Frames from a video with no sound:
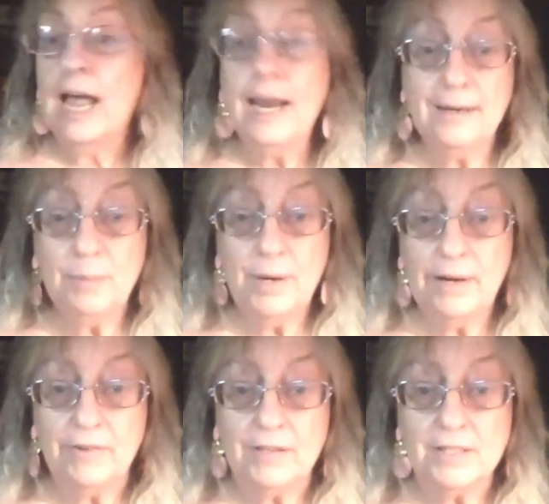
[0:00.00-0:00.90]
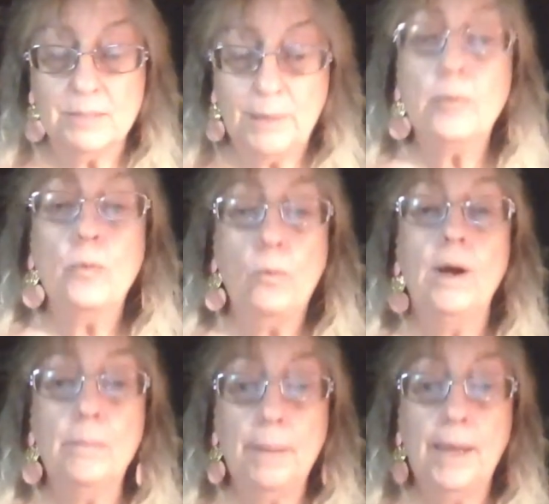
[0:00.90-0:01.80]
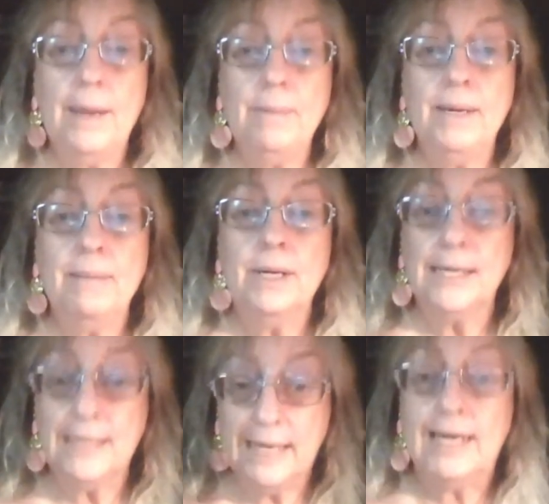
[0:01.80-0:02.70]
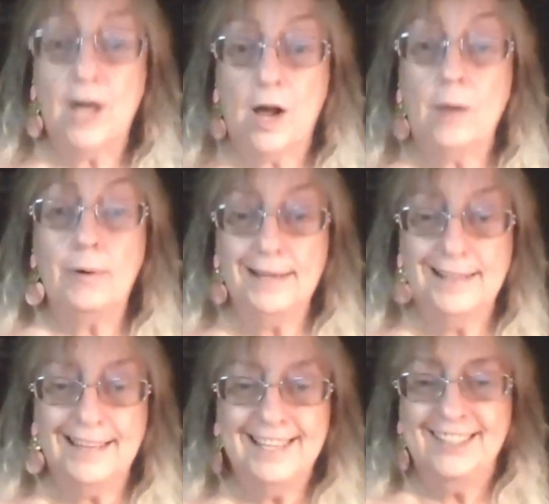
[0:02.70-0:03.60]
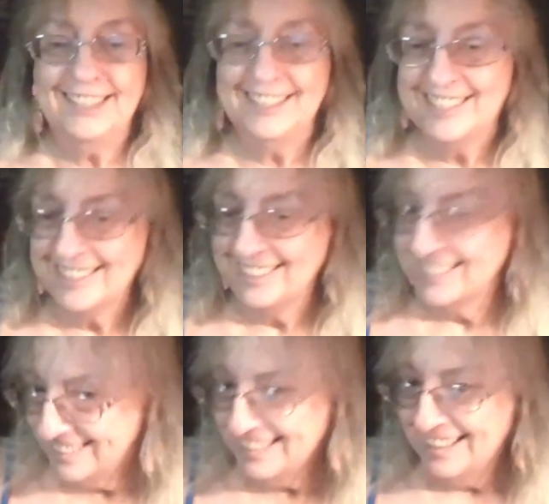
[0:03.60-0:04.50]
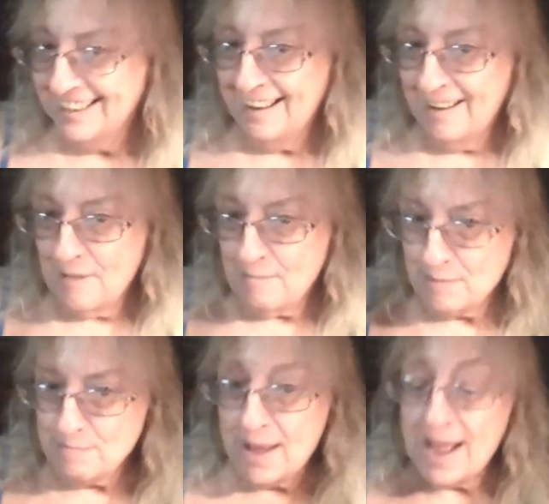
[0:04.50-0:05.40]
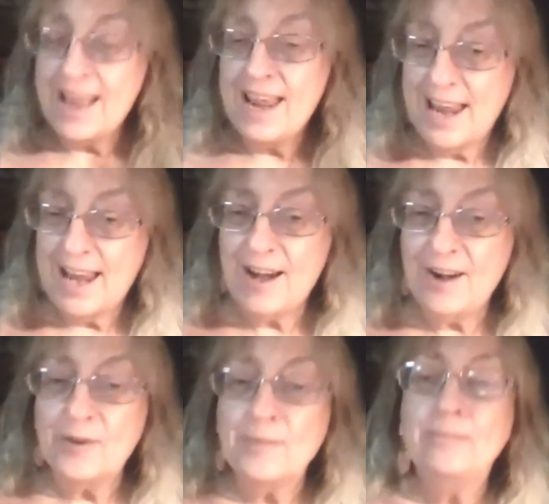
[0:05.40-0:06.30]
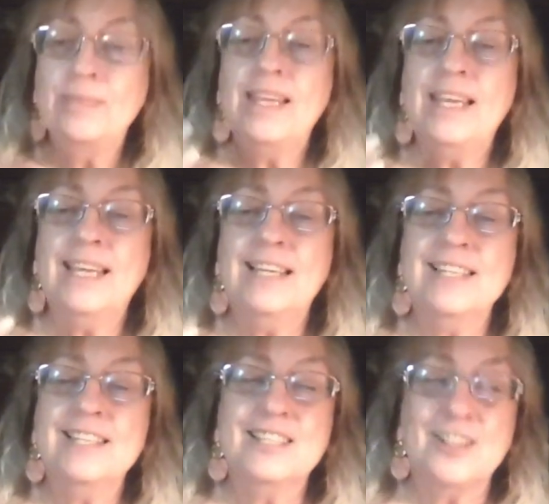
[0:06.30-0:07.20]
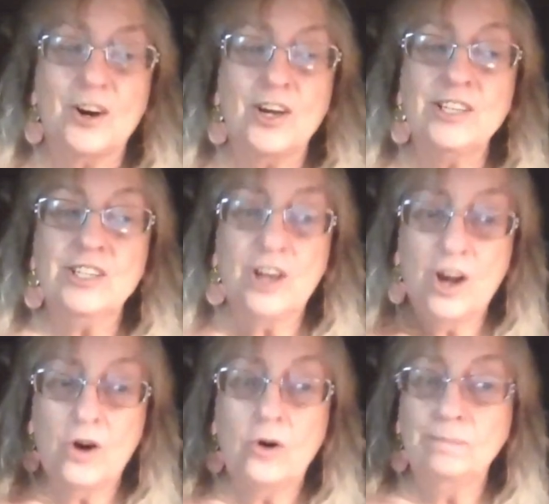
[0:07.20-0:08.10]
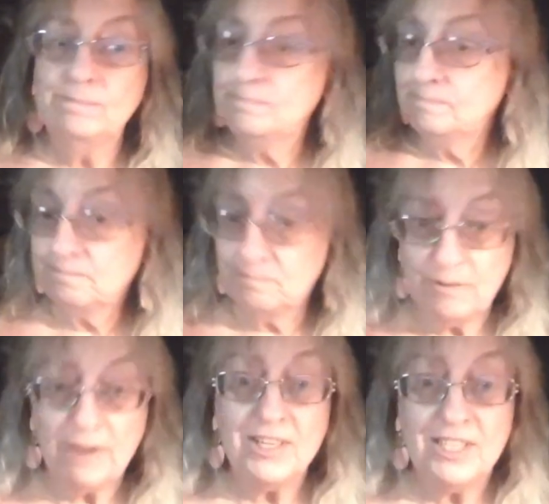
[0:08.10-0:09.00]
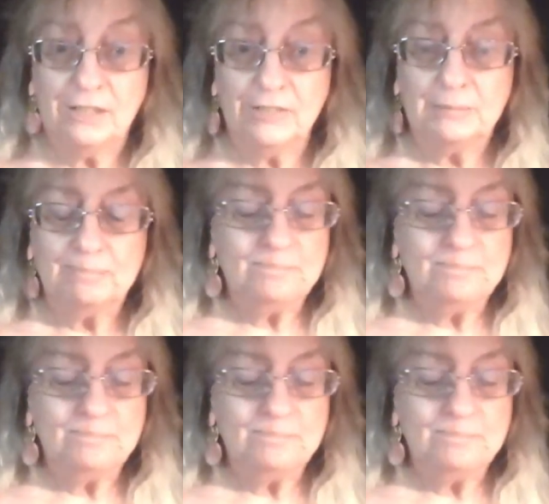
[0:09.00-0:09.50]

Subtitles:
I didn't pay for this. People will pay big money to get an ombre like this, but my hair is starting to go very silver.